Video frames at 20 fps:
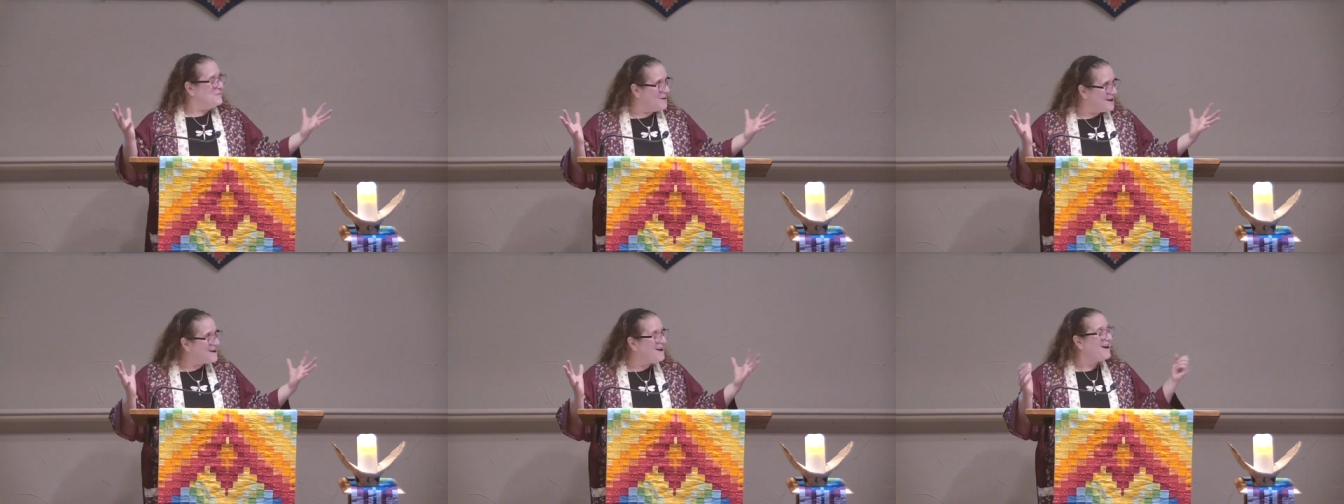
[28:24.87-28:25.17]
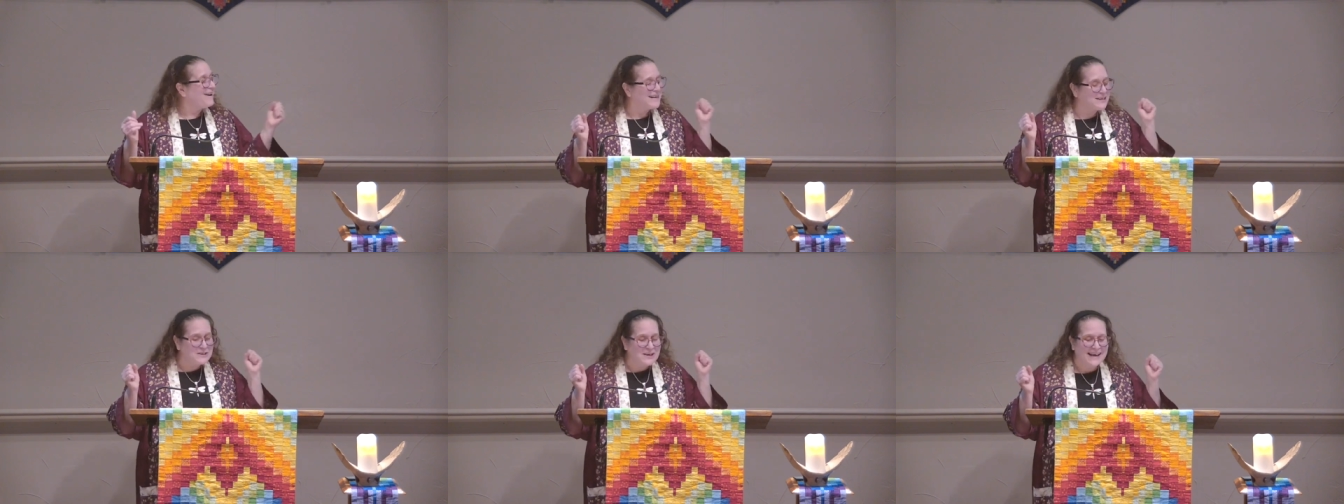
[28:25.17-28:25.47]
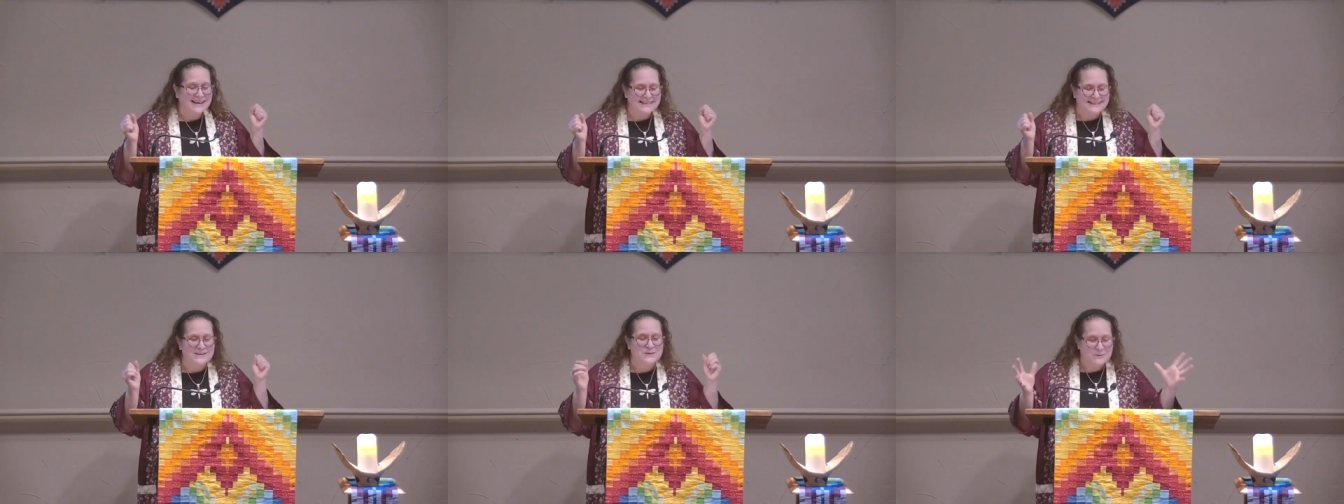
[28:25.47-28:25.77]
we call it
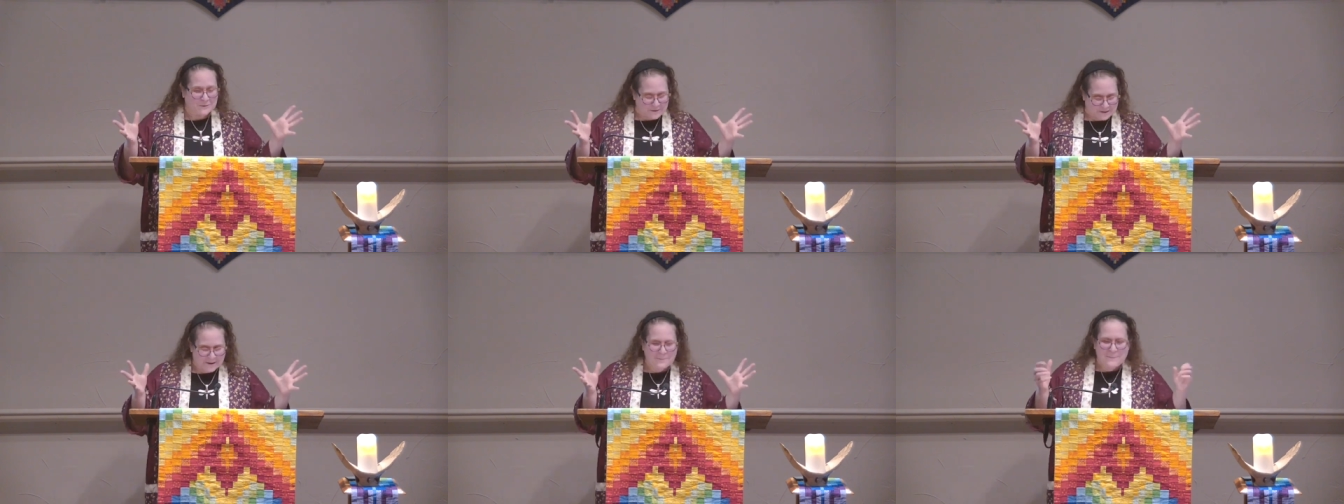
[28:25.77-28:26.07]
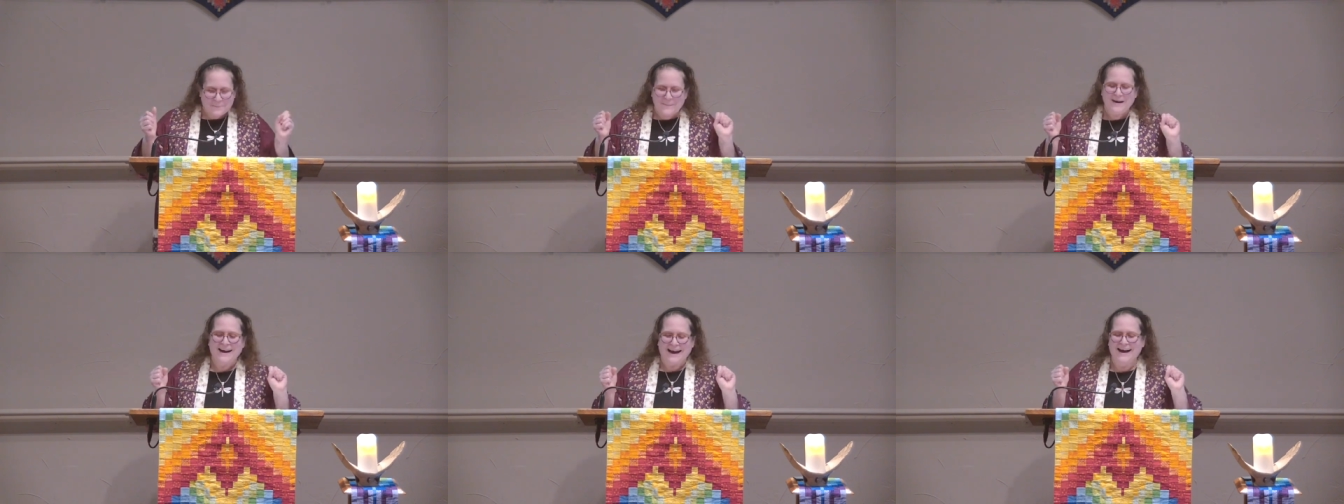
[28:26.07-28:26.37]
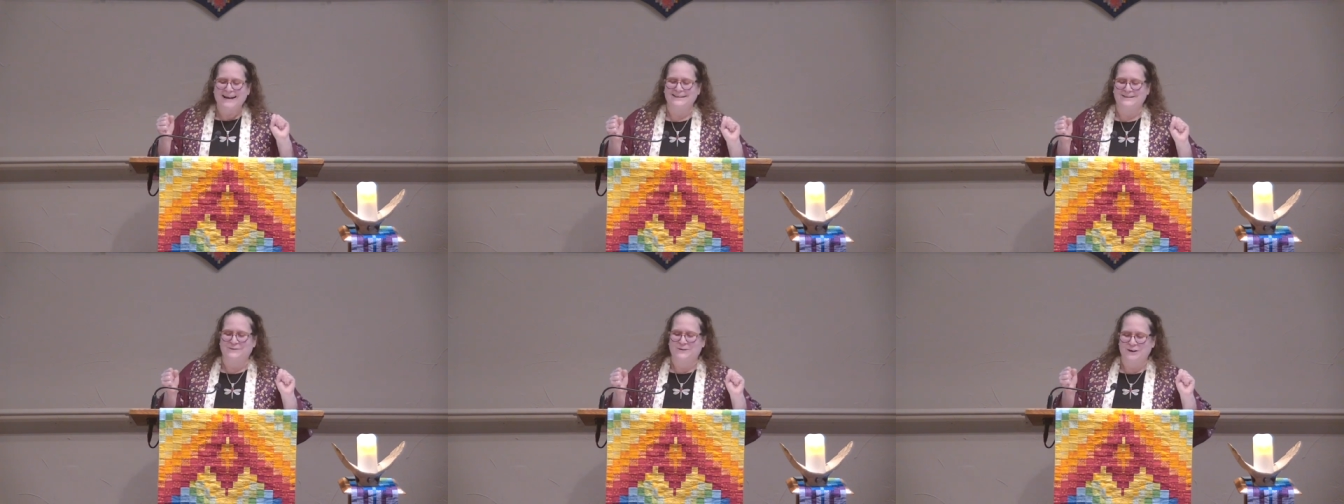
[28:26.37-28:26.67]

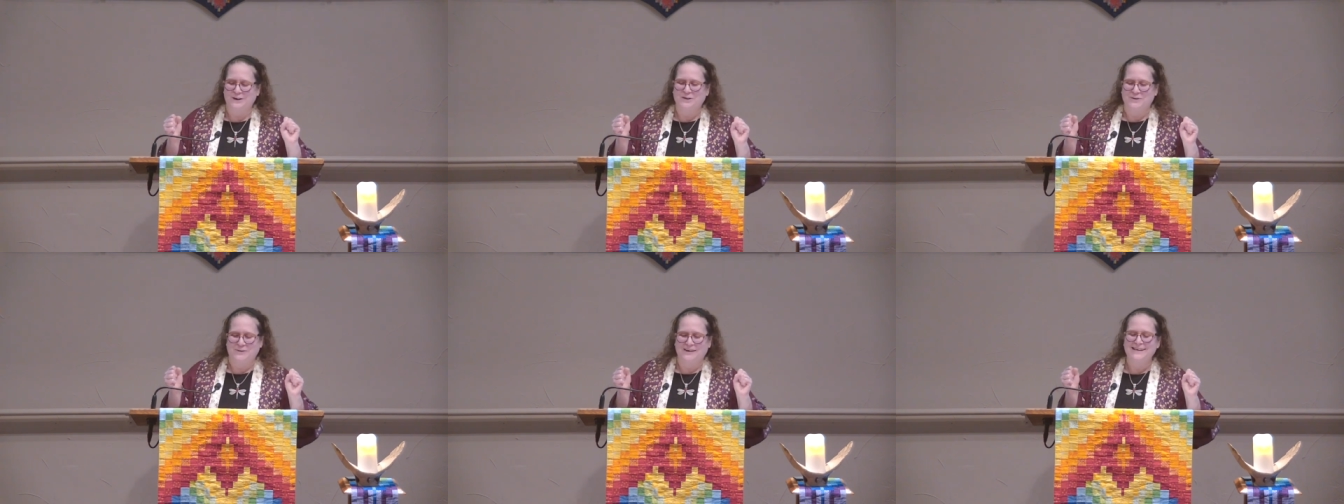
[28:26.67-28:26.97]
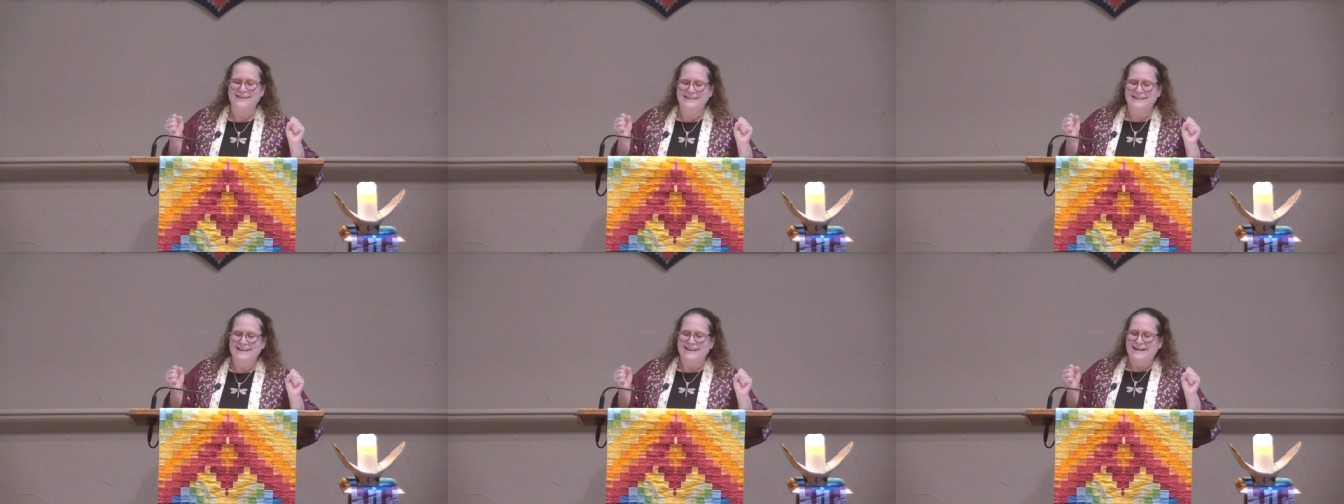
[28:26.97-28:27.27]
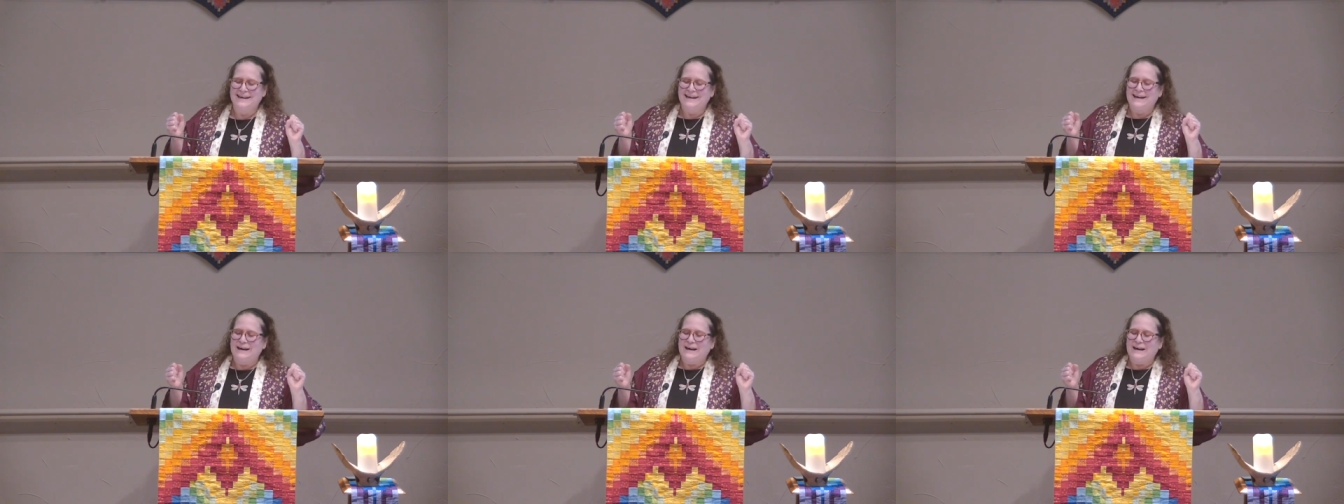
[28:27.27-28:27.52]
TexUJM as for short,